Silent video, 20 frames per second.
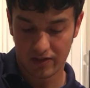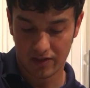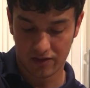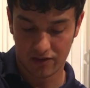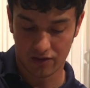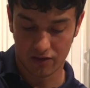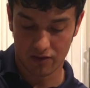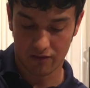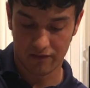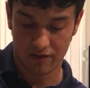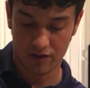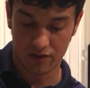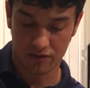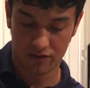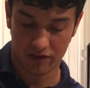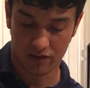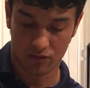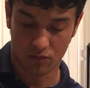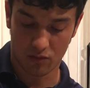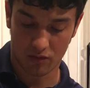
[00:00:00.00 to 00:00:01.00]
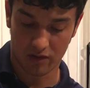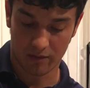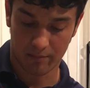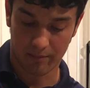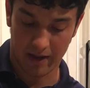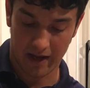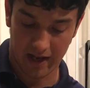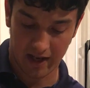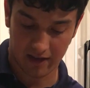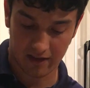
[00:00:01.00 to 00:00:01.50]
So if you use it toward the
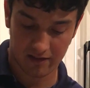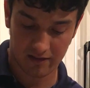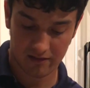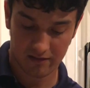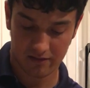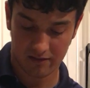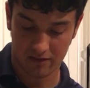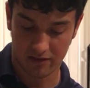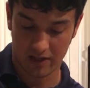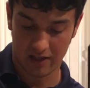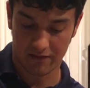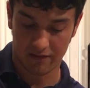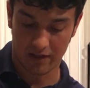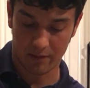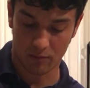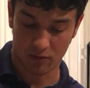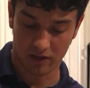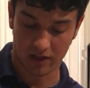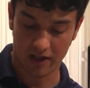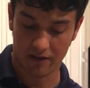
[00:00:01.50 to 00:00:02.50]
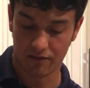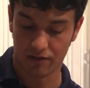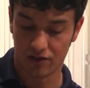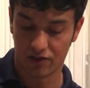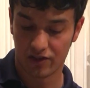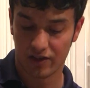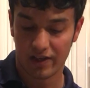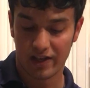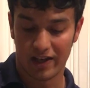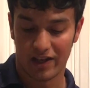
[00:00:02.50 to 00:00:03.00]
back, you have a lot more
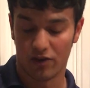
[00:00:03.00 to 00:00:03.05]
leverage.